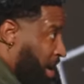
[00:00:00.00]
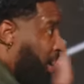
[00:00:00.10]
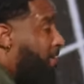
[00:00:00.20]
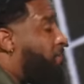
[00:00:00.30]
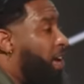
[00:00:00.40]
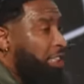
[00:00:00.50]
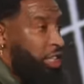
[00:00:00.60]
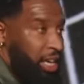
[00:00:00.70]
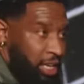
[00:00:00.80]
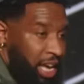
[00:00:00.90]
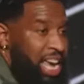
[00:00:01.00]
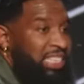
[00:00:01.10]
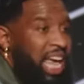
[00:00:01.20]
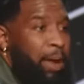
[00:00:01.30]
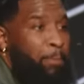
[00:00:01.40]
Vision
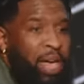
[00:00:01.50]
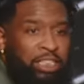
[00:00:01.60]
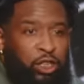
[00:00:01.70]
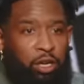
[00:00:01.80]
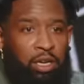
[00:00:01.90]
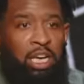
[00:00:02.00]
is a picture,